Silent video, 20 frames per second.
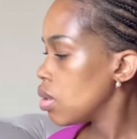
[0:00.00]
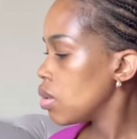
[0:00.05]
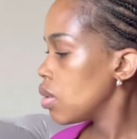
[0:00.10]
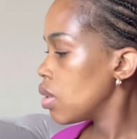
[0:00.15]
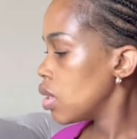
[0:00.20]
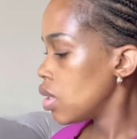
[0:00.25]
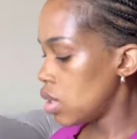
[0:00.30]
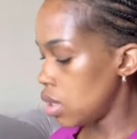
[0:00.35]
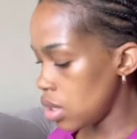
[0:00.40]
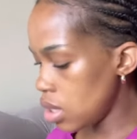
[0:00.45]

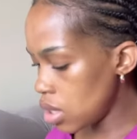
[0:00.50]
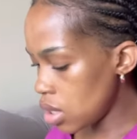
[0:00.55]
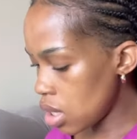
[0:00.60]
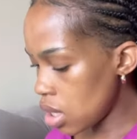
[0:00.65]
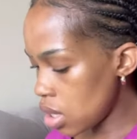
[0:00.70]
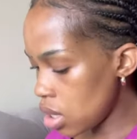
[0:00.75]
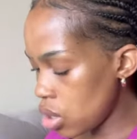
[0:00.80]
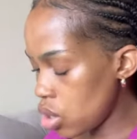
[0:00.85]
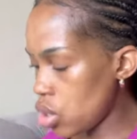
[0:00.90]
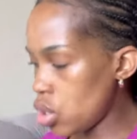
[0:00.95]
but these are
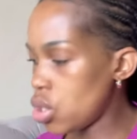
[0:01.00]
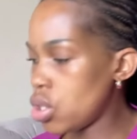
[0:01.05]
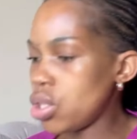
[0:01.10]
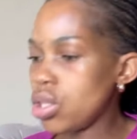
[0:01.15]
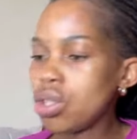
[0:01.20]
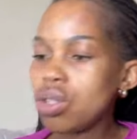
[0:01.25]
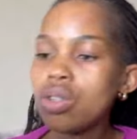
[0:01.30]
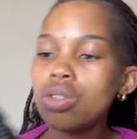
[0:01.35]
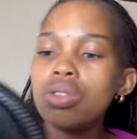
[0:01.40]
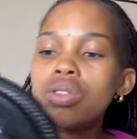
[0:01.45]
the
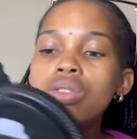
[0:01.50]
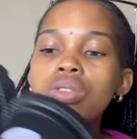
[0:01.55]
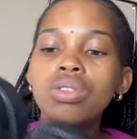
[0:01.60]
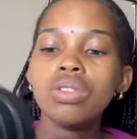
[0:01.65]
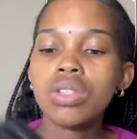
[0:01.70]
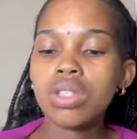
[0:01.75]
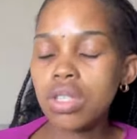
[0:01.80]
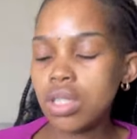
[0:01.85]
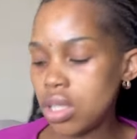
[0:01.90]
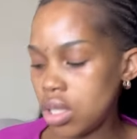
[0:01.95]

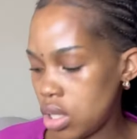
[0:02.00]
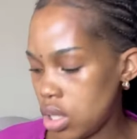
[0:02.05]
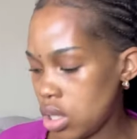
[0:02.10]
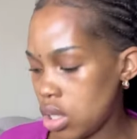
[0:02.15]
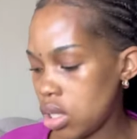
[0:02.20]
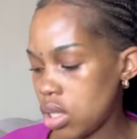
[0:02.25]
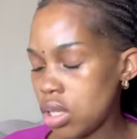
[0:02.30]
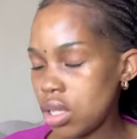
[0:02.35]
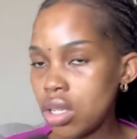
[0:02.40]
shoes